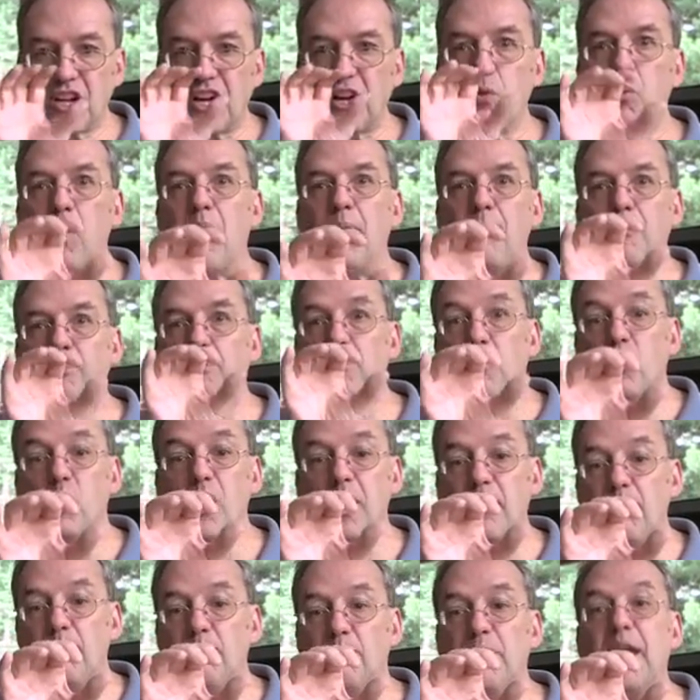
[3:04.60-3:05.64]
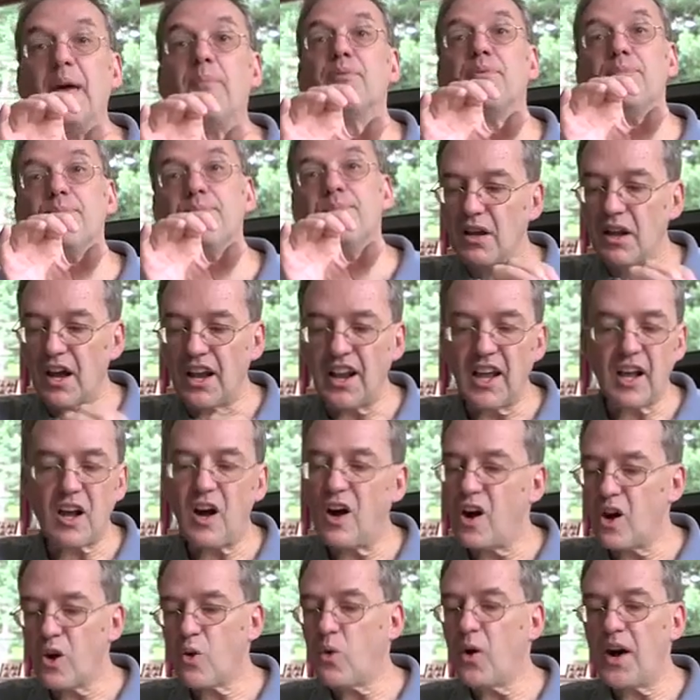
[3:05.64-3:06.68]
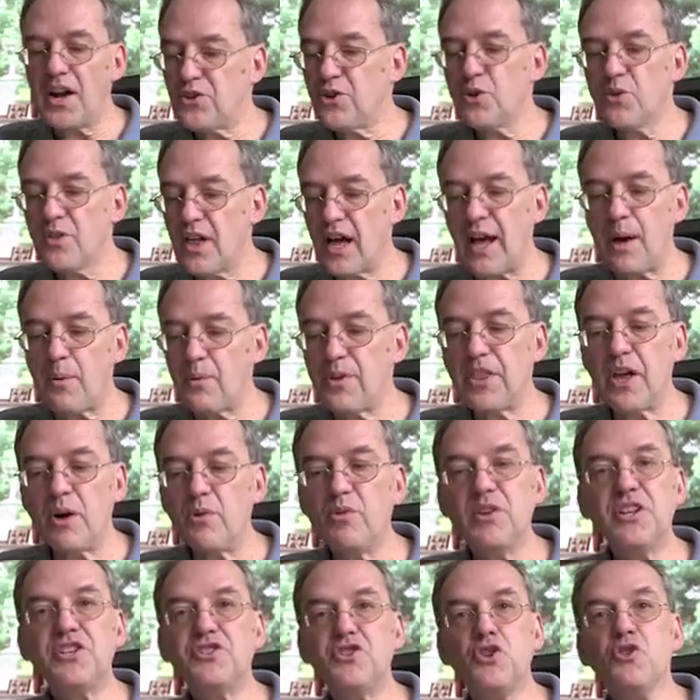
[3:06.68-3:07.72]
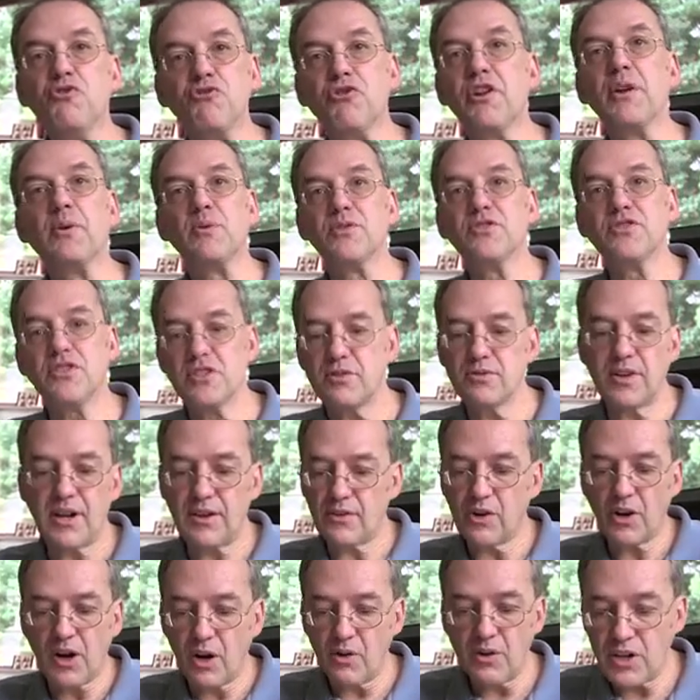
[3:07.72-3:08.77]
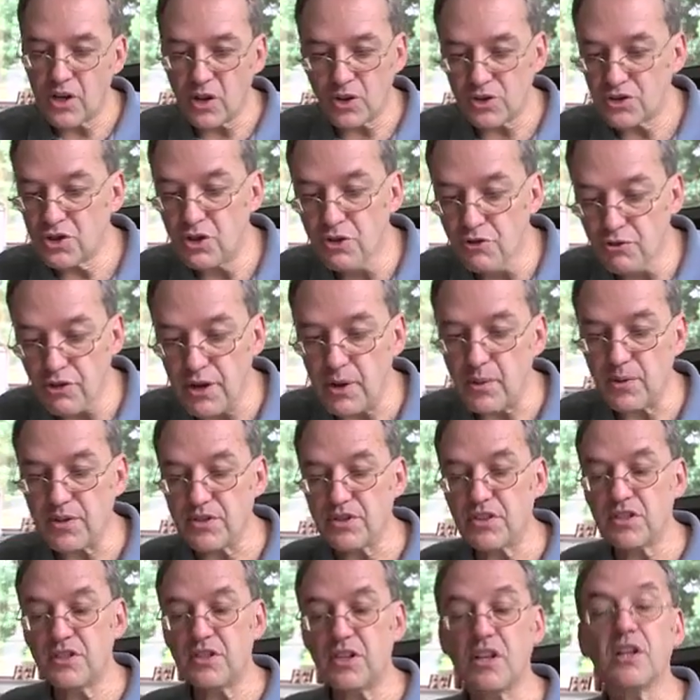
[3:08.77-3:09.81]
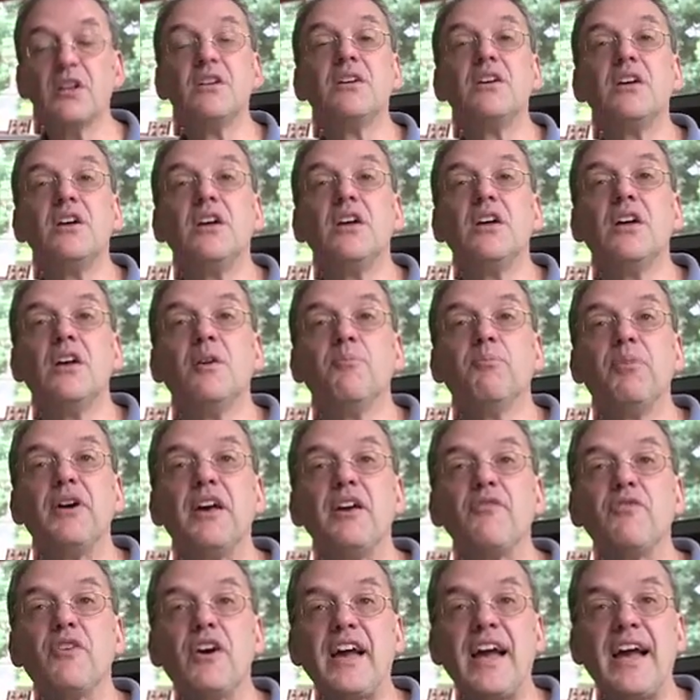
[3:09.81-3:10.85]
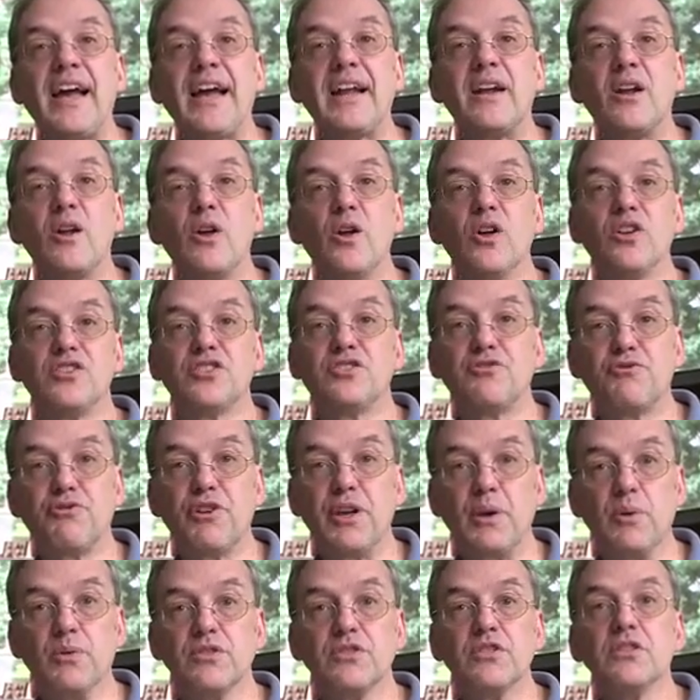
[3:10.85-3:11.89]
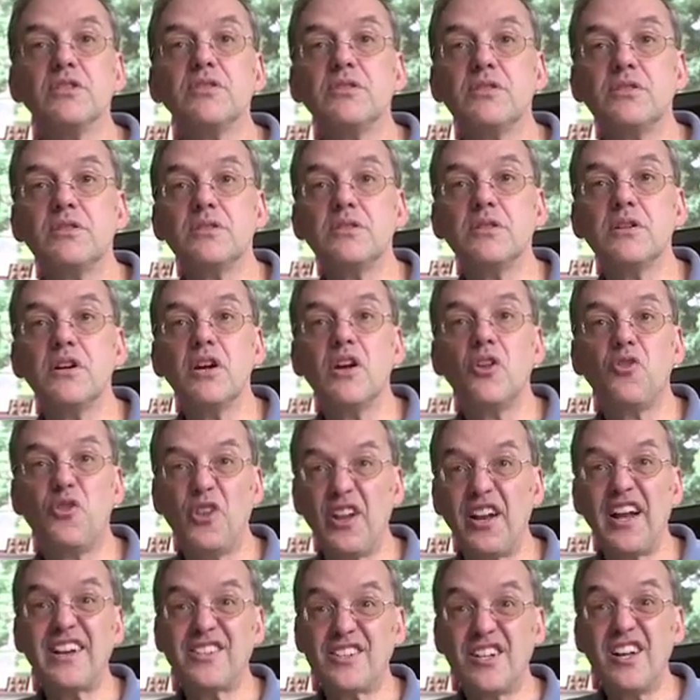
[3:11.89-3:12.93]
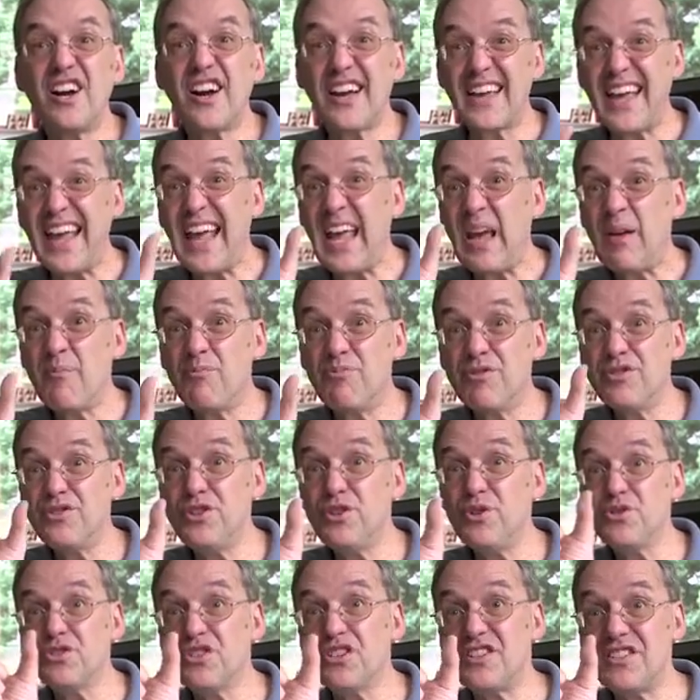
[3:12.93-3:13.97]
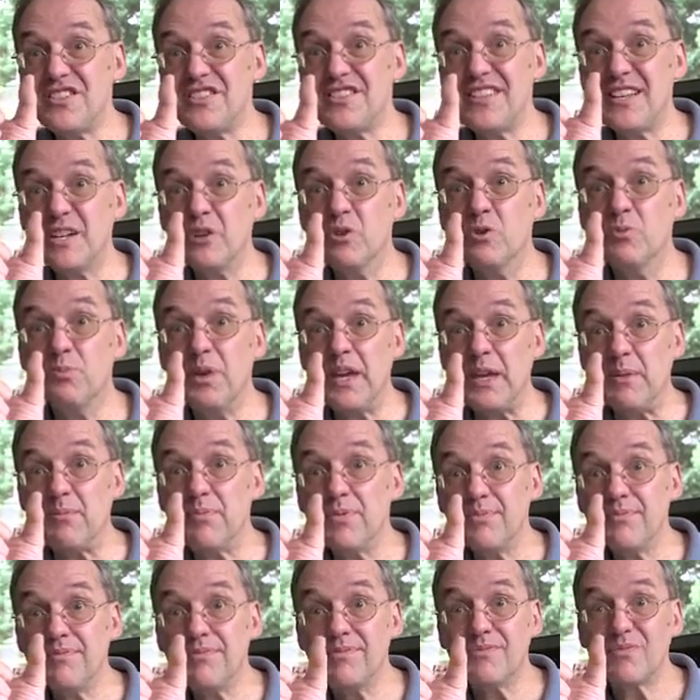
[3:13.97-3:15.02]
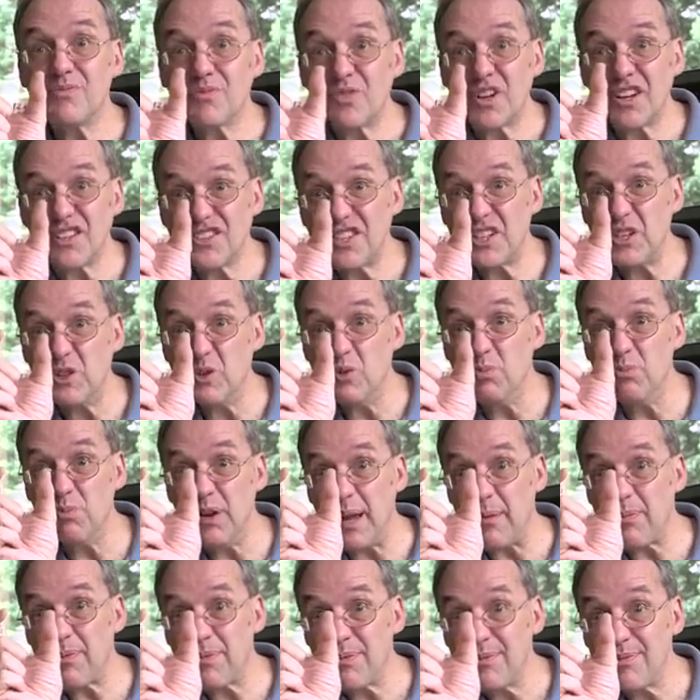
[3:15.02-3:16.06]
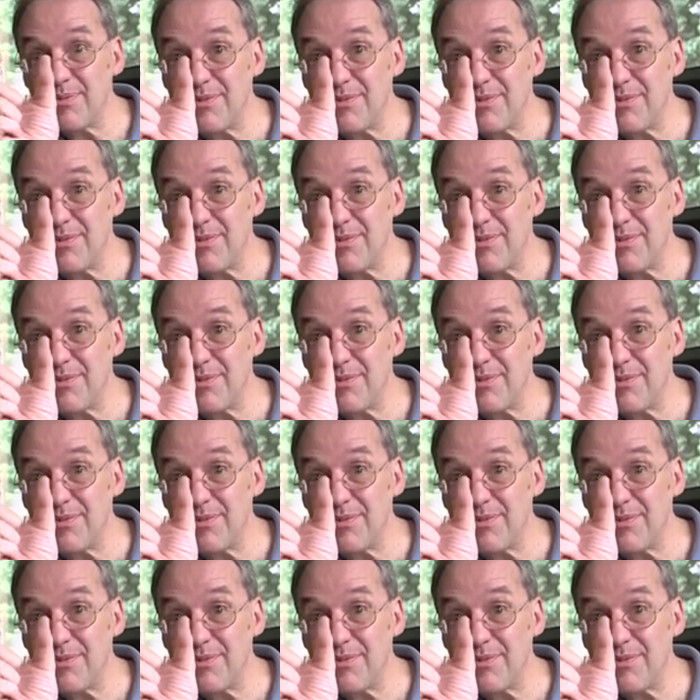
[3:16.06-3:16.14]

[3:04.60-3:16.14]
kind of one blip. And I can't quite do that with only two frequencies, right? I've only got two frequencies here. But if I had lots of frequencies, then actually I can produce a single beep, a single blip.